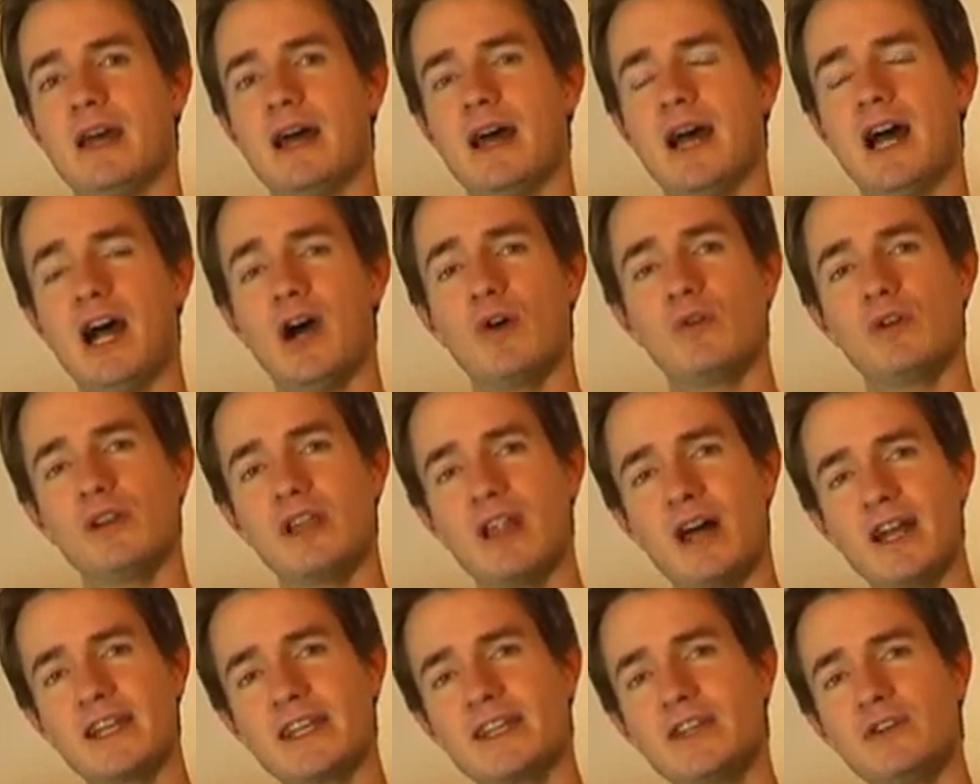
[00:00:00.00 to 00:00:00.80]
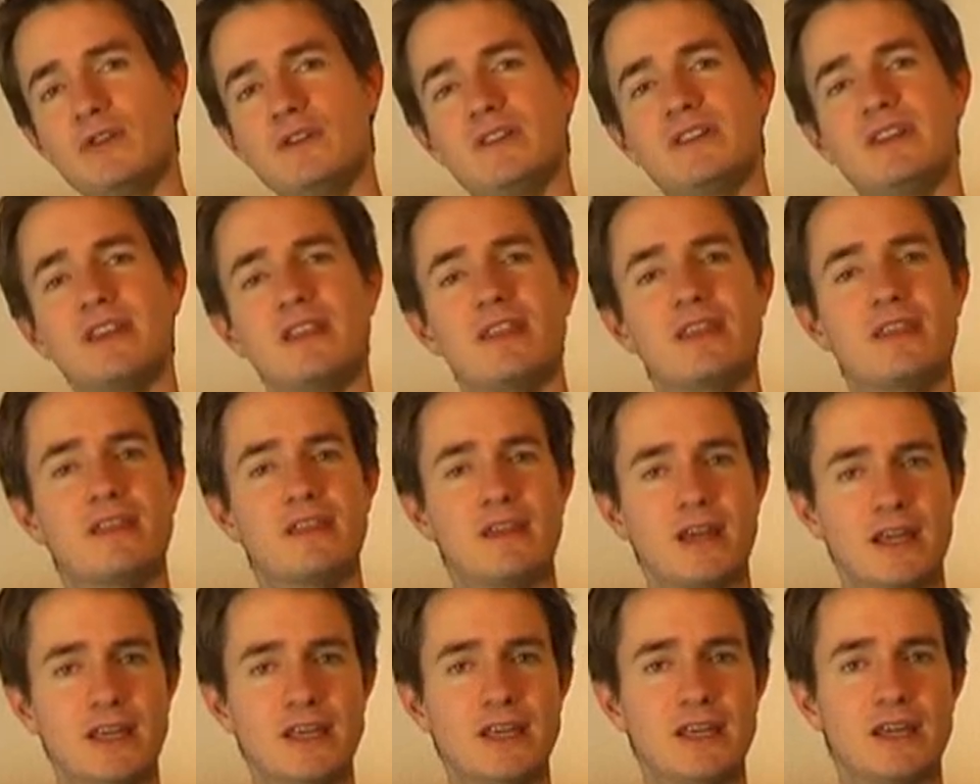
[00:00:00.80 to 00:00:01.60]
I would like you to
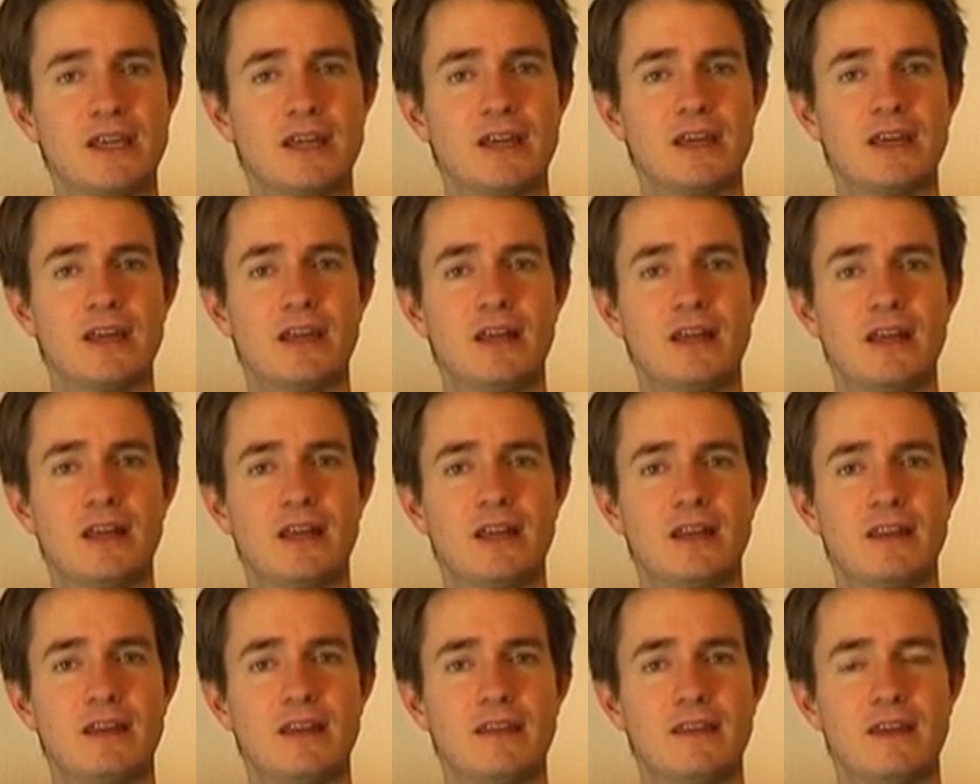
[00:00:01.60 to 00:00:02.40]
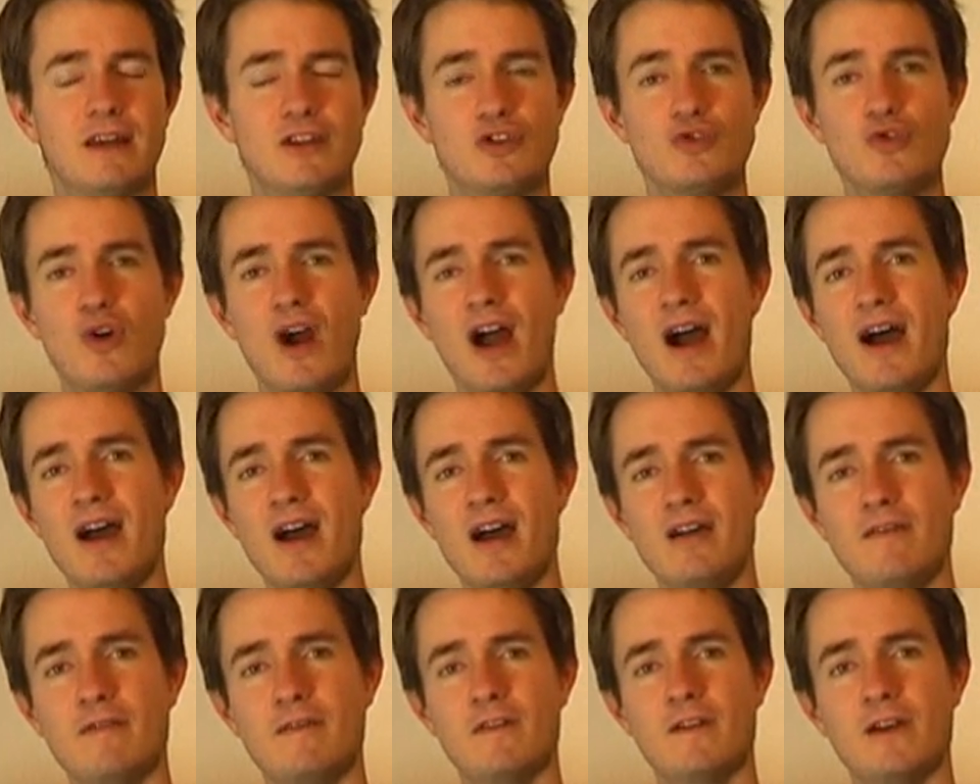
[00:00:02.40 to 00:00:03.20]
think that you
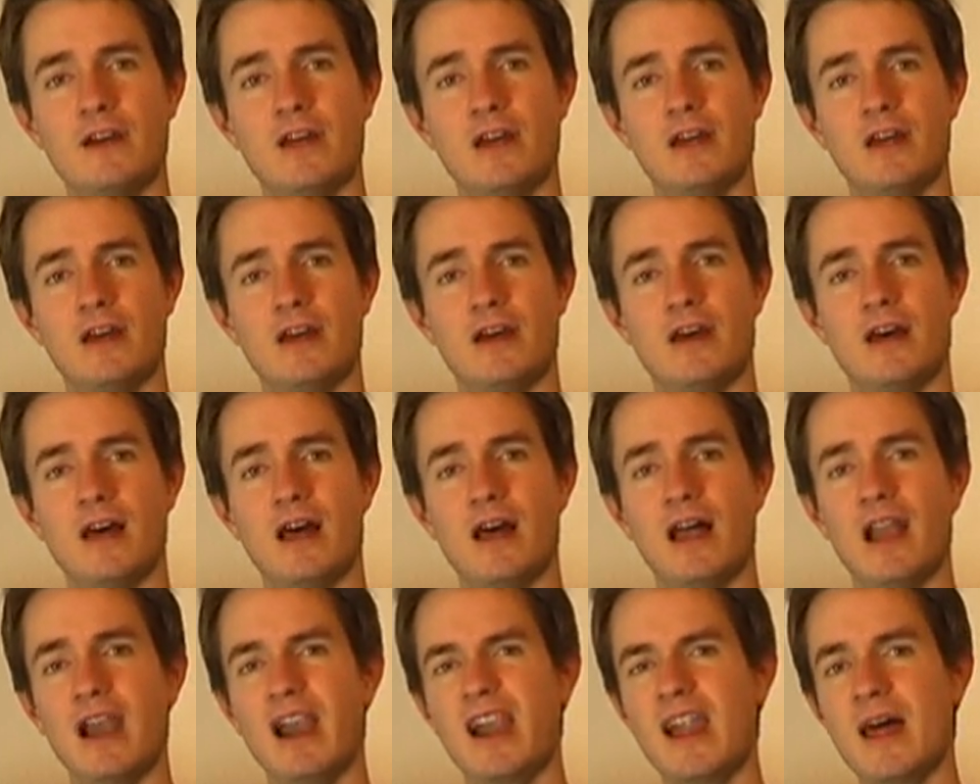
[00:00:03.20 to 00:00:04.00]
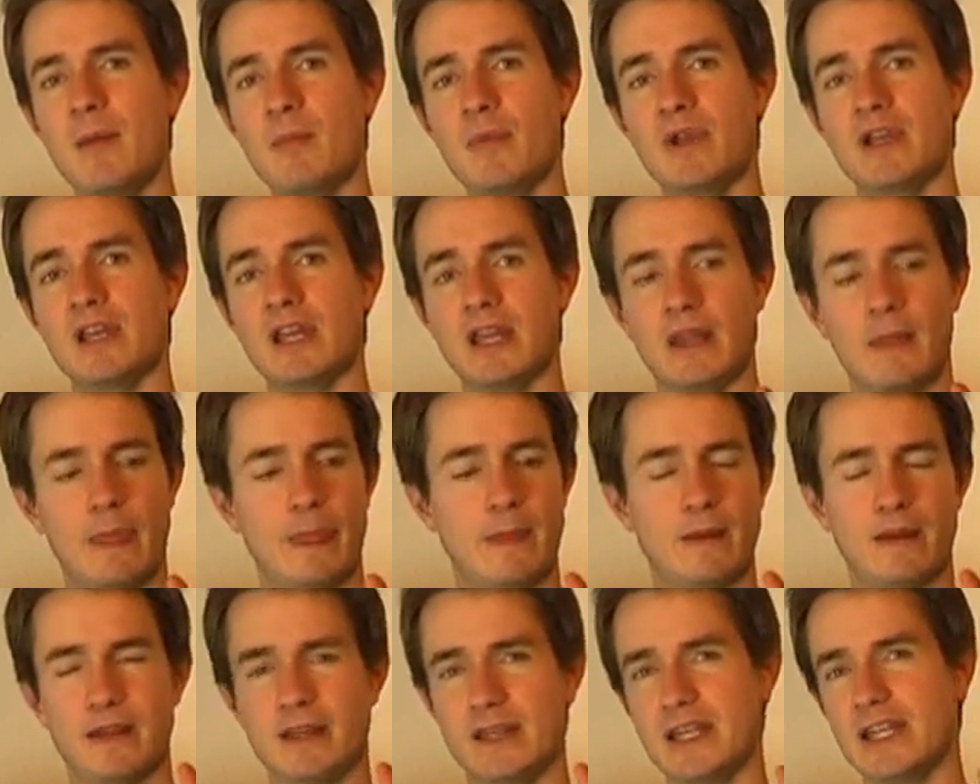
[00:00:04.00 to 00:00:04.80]
have a
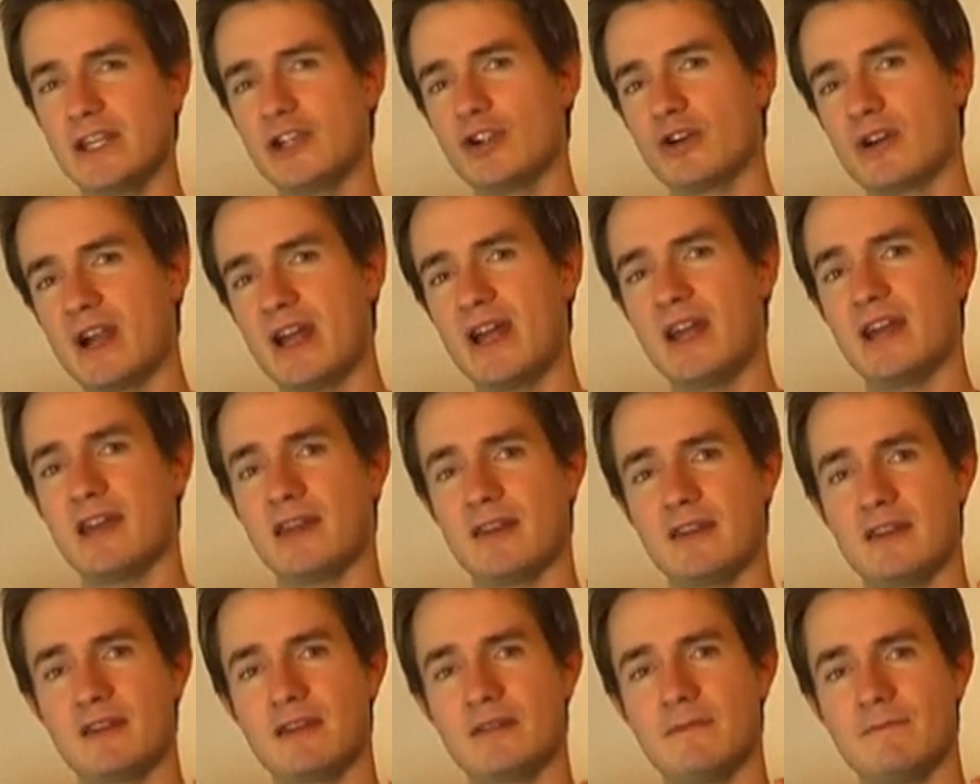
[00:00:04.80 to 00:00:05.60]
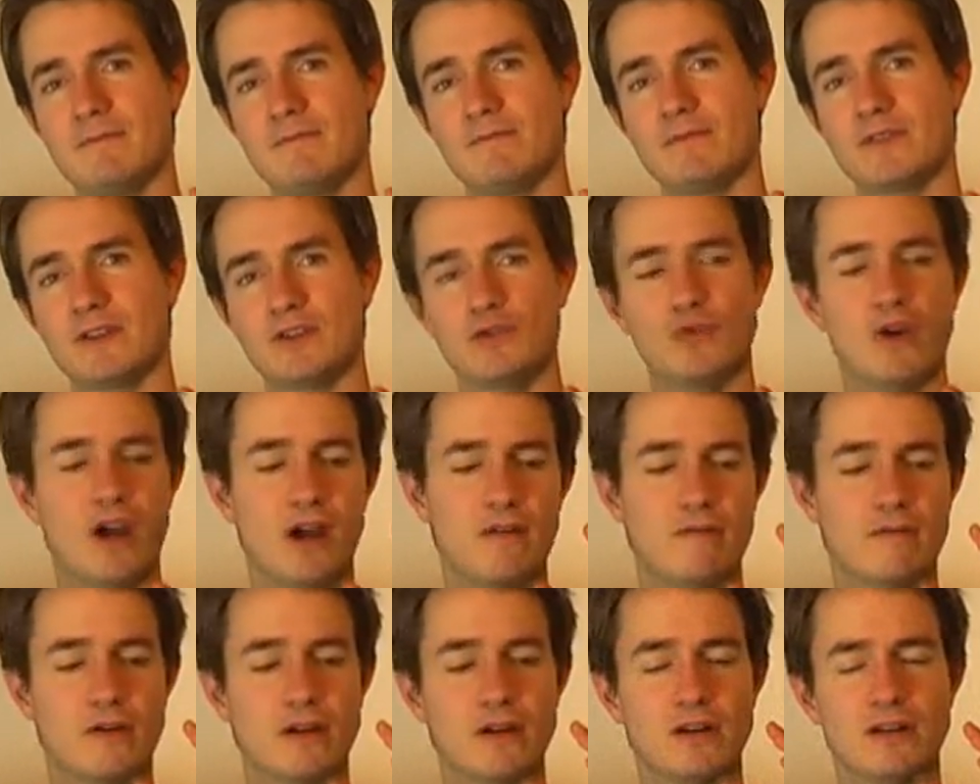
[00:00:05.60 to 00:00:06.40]
lemon in your hand. You
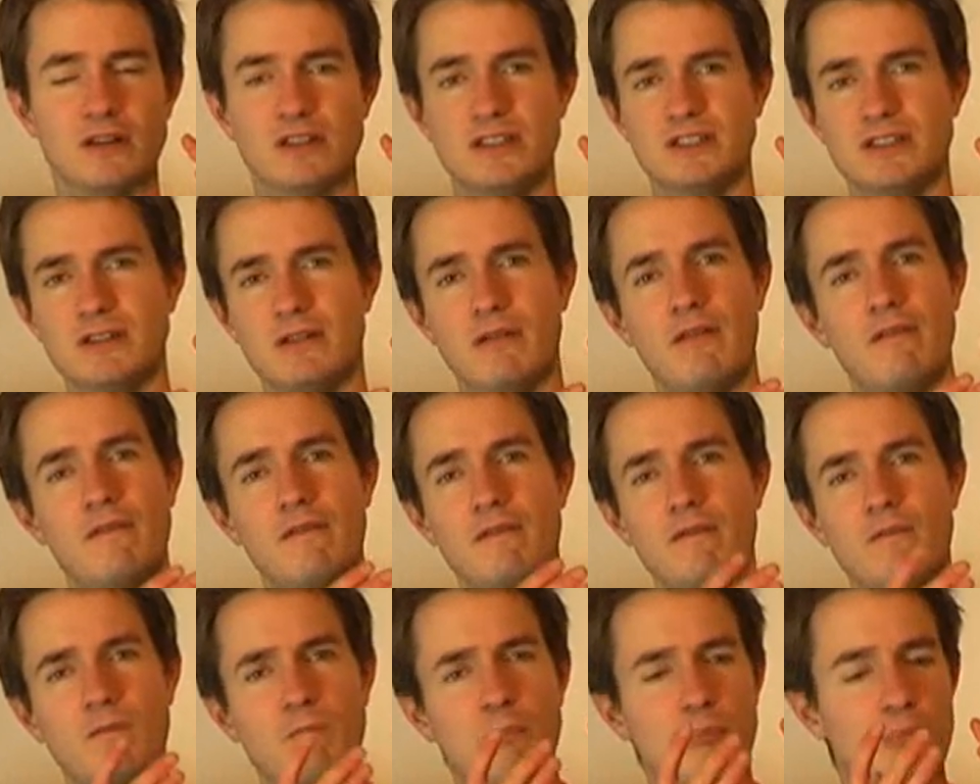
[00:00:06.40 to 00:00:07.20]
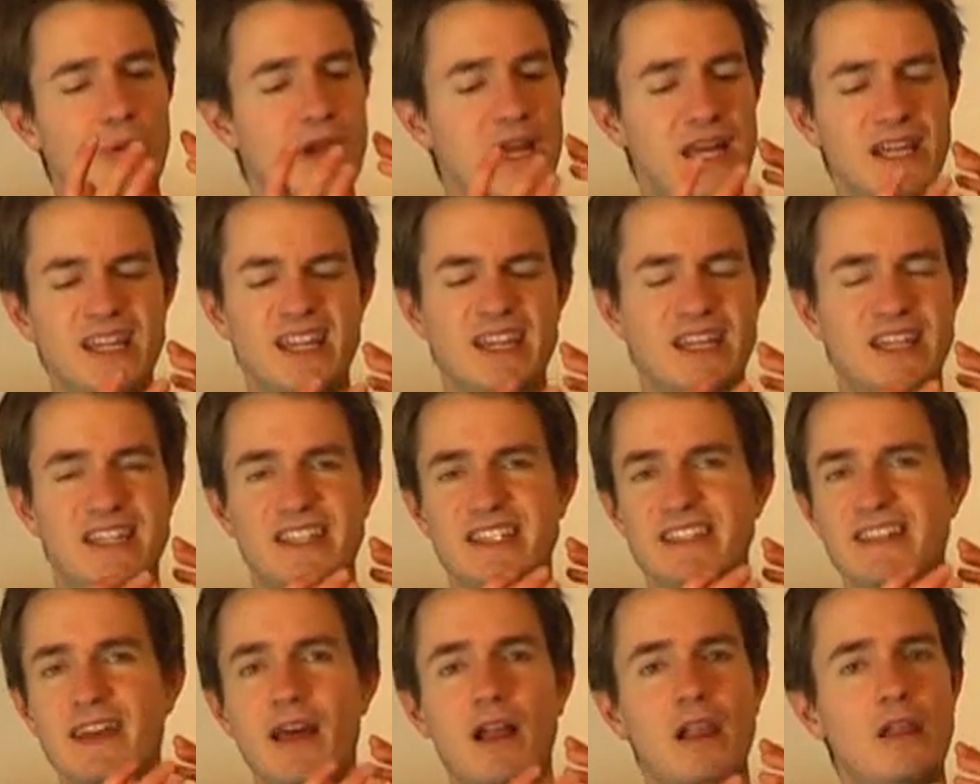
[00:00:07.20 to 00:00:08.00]
have a big
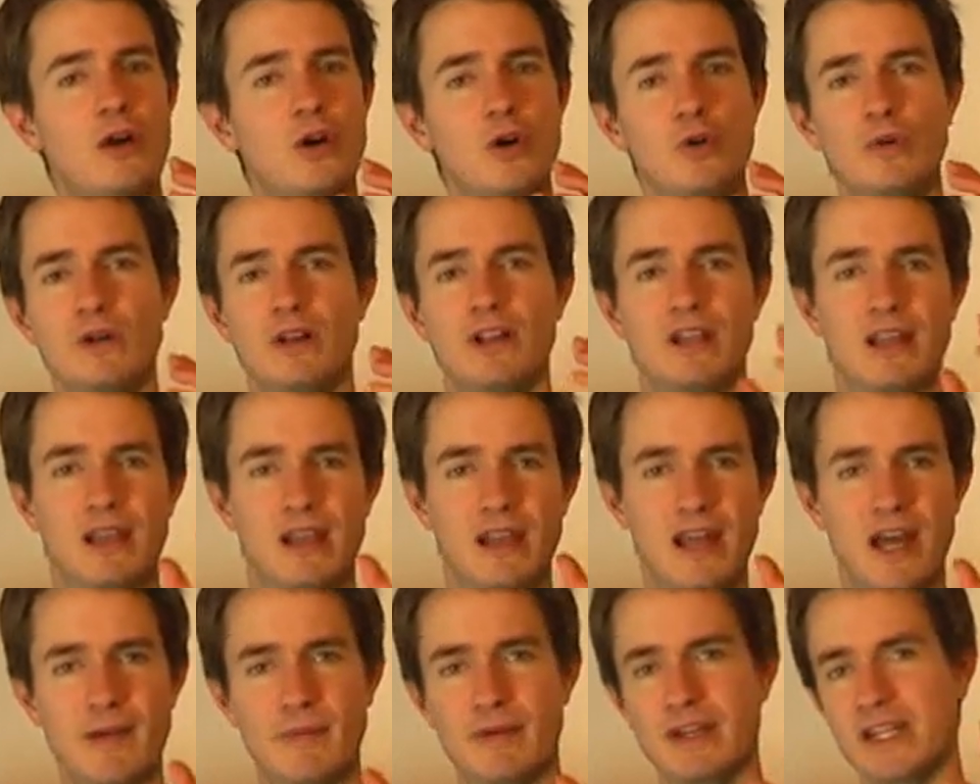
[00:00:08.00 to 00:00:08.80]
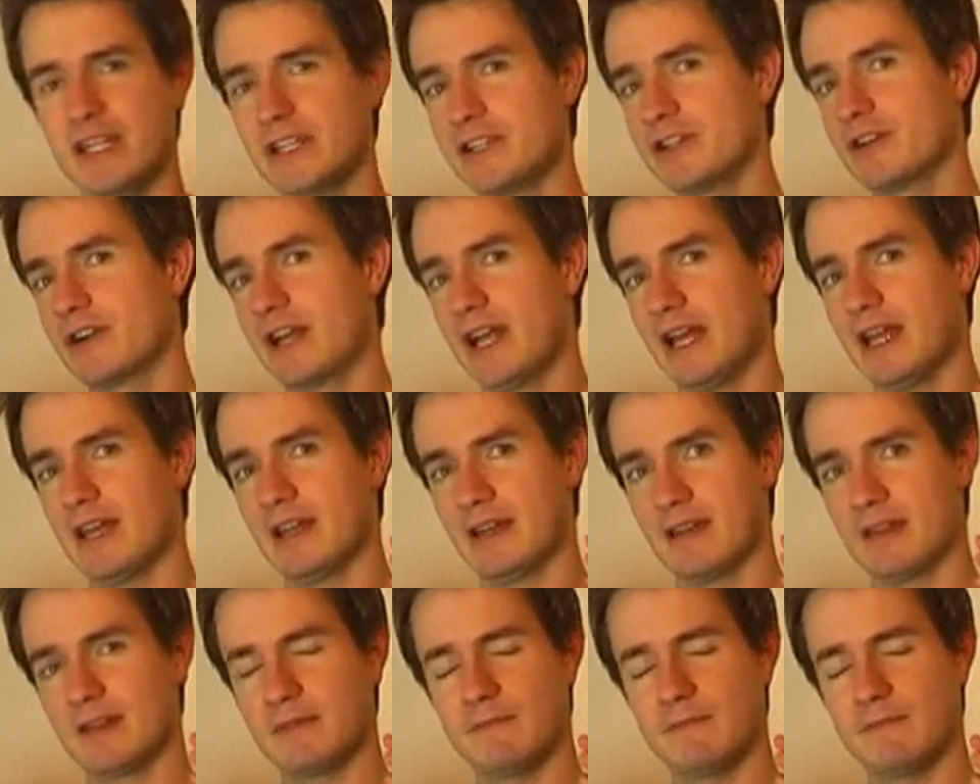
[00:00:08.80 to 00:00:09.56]
yellow lemon in your hand.